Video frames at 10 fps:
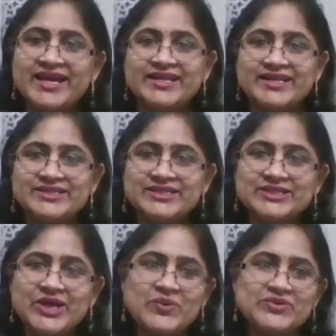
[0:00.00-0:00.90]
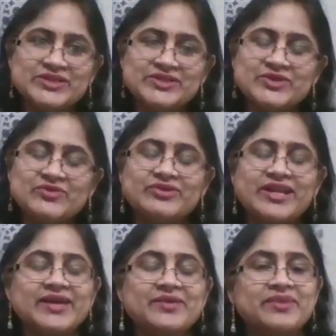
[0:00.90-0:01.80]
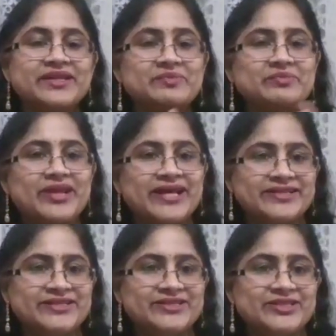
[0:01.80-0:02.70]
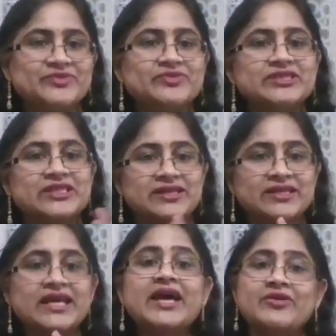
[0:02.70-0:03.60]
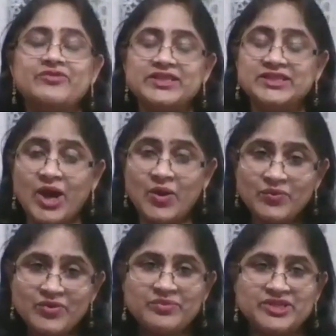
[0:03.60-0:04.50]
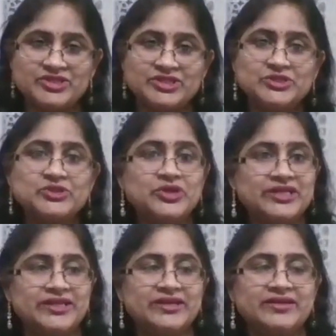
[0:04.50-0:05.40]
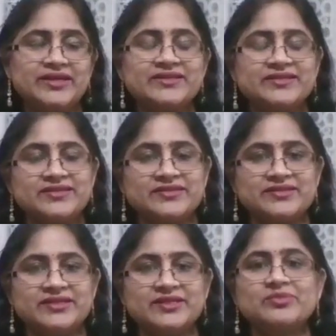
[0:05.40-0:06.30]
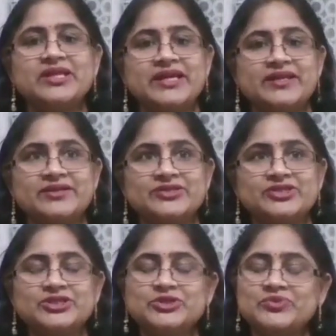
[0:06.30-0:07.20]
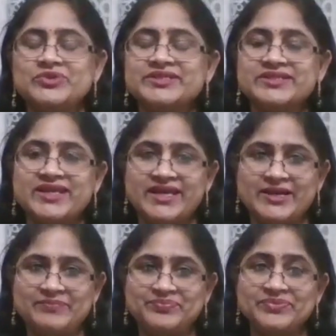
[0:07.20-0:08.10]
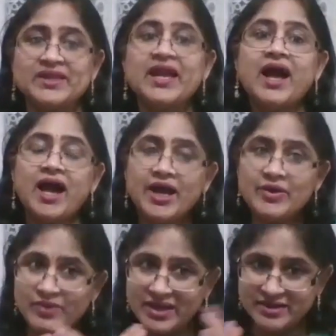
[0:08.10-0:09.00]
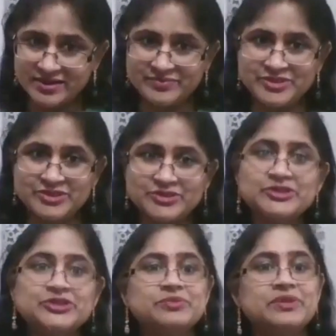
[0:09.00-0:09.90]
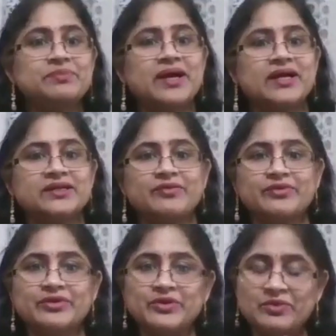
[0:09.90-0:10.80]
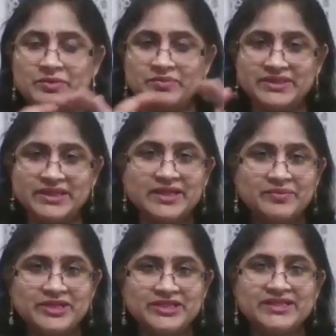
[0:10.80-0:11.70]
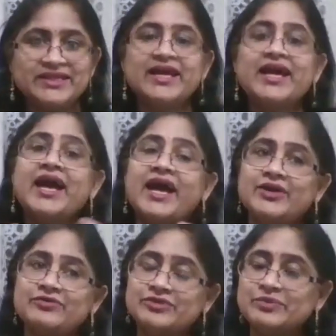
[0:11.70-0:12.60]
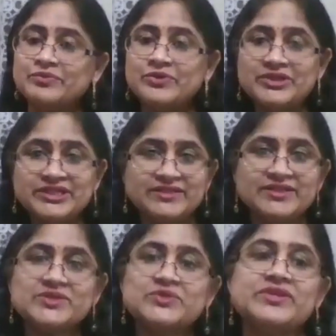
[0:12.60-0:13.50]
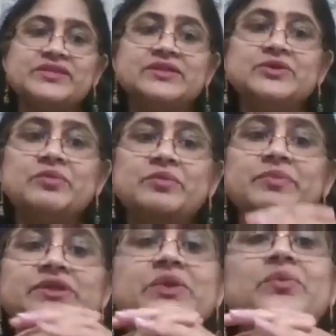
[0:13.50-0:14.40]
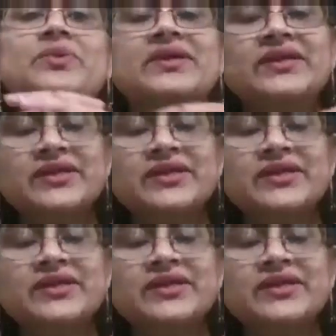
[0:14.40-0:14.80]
reaching thousands of like-minded practitioners with, with our mission to integrate sustainable energy towards Gaia. I welcome you to be part of our homeopathic community, and for more details, visit homeopathy world